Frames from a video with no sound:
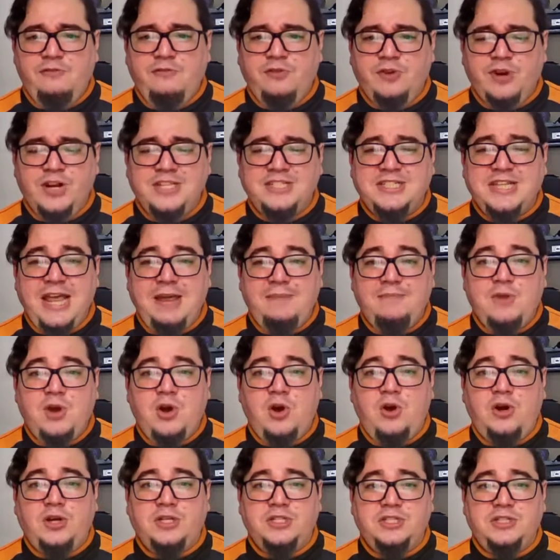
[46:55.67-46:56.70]
for the same
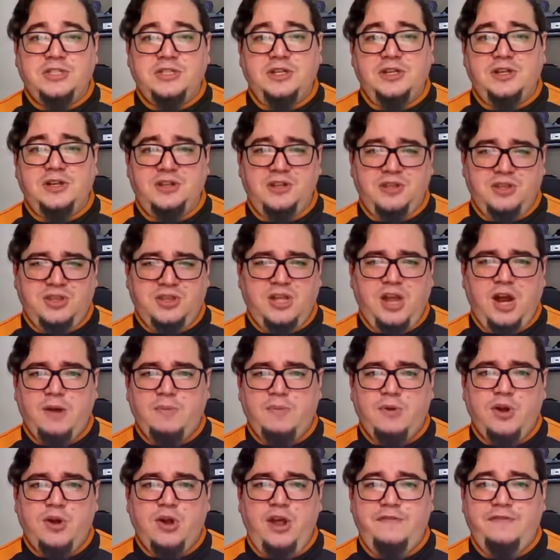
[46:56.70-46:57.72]
cost,
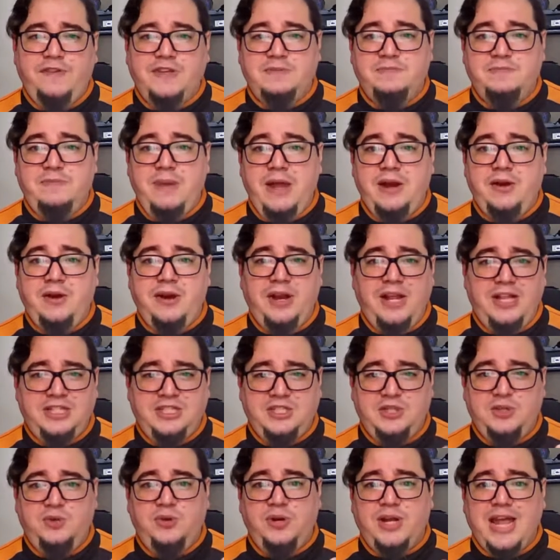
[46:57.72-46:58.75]
Tarmogoyf is better. It's
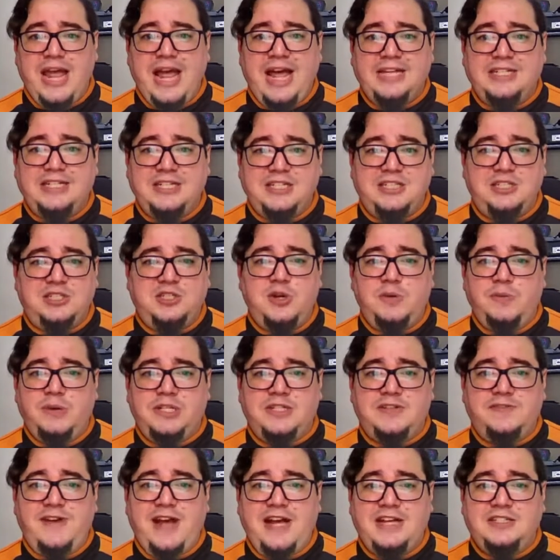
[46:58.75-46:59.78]
2 to cast, it's so
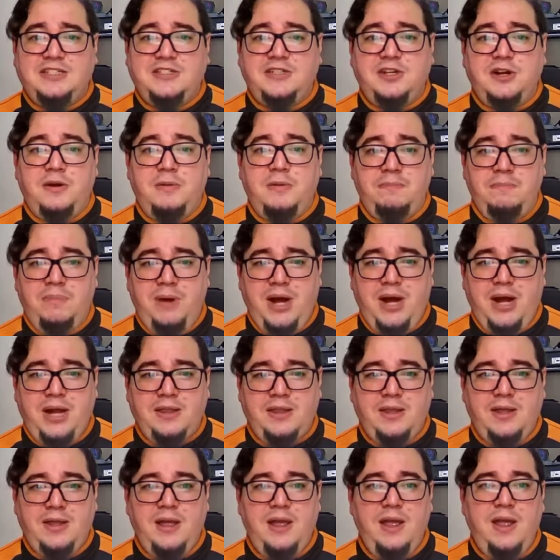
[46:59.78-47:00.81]
much faster.
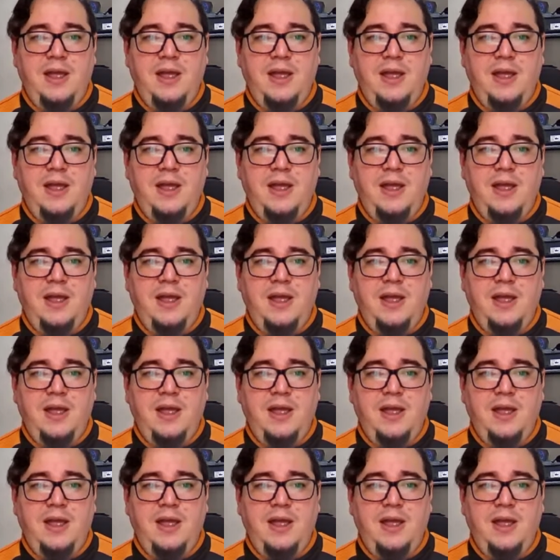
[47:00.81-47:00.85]
But